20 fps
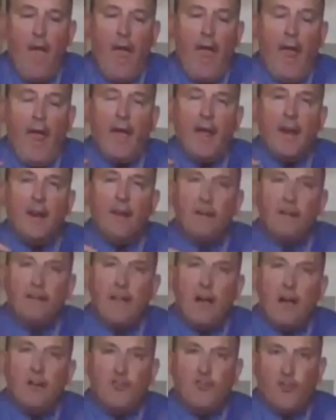and
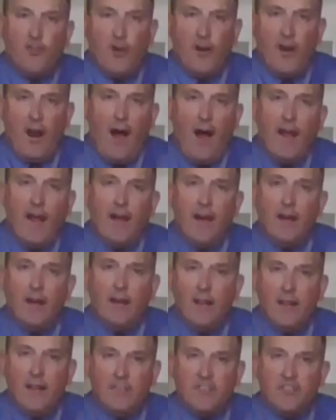allows for an
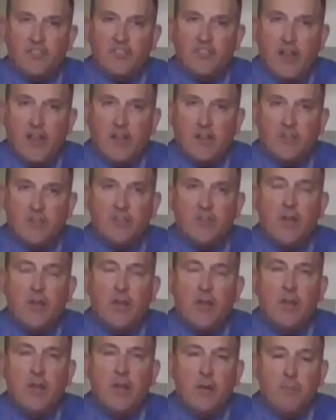ion exchange
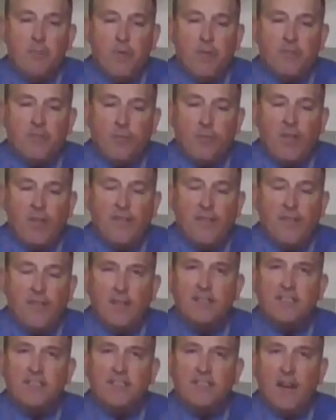between the
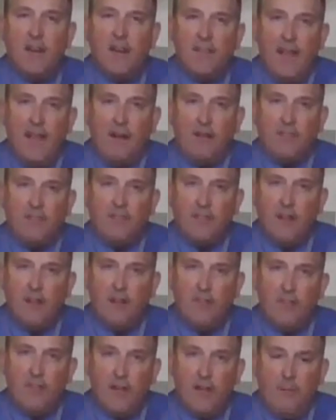inside and the outside
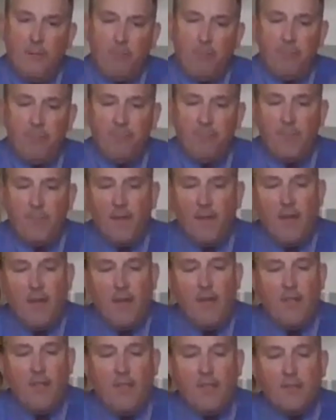of the cup.
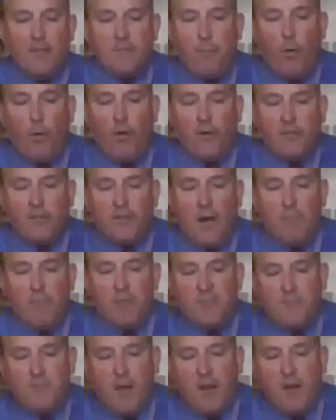This porous cup
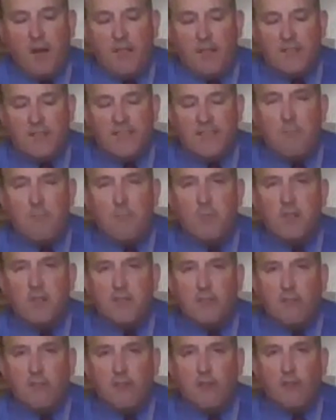is made of the same
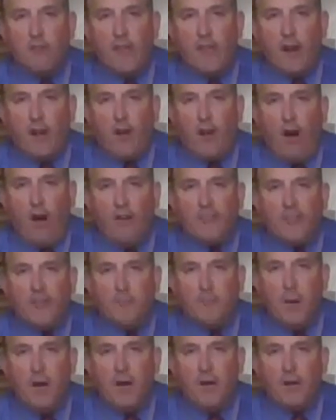material that a coffee
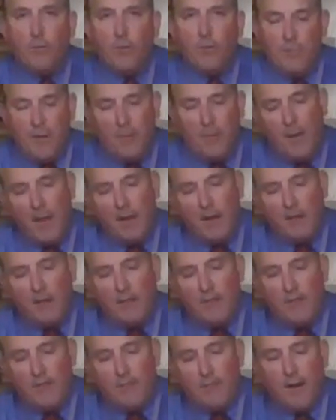mug would be made
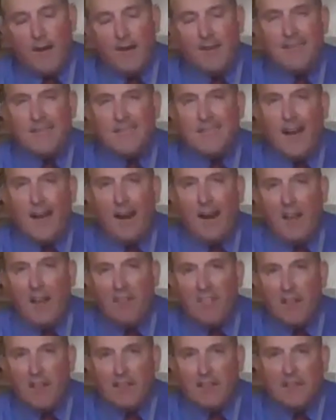of, but it does not
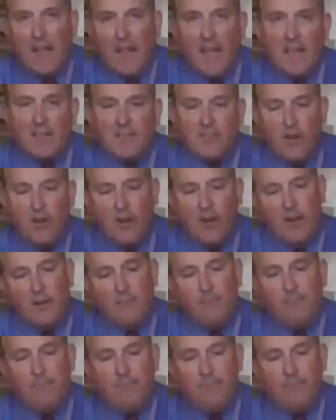have the glaze on it,